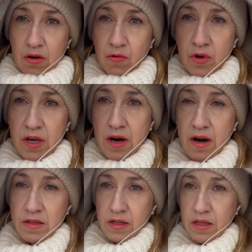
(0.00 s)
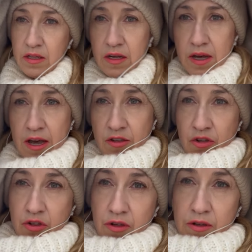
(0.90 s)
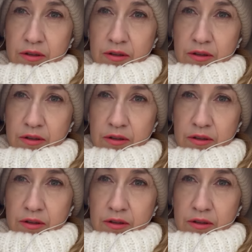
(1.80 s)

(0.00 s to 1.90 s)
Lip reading: we are the leading edge.